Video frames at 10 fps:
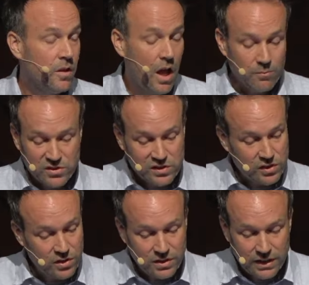I'm
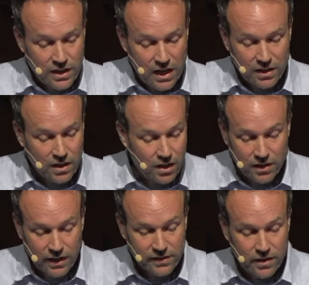certainly not
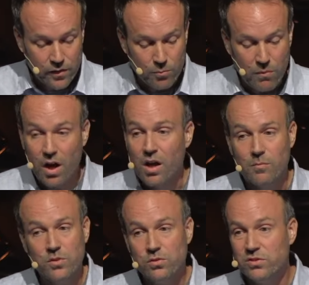like that other
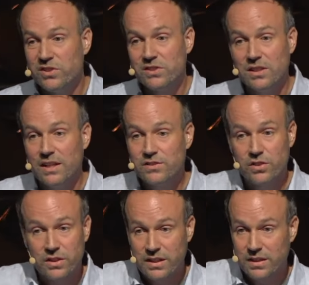mom who just lets
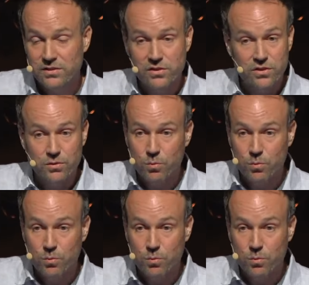her kids do